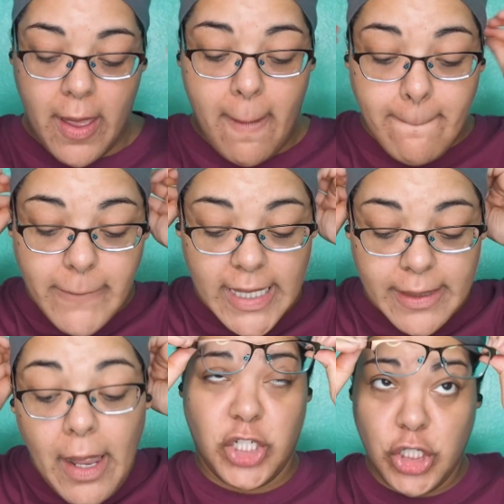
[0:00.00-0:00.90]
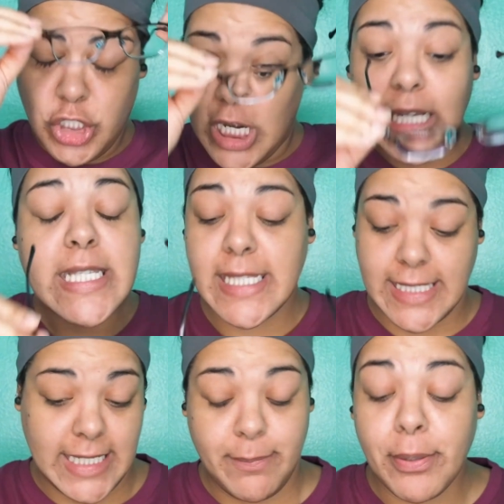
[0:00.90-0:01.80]
my
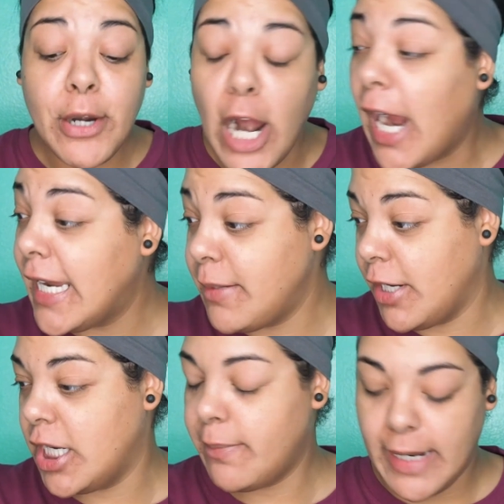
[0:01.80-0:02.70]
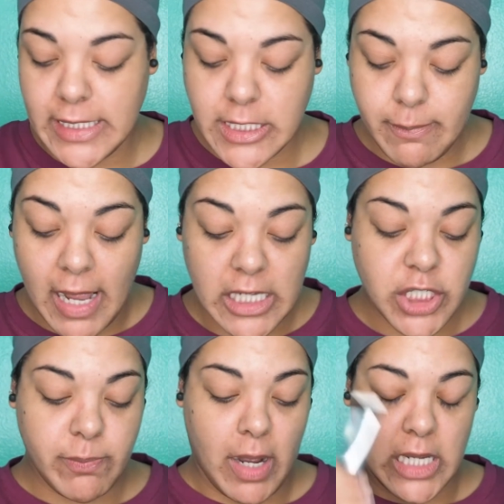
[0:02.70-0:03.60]
trusty primer by
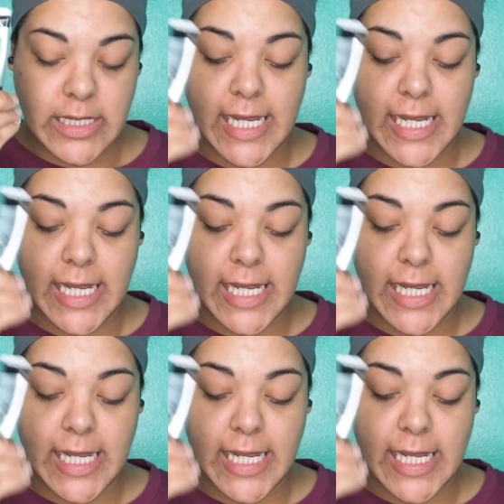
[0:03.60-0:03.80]
Smashbox.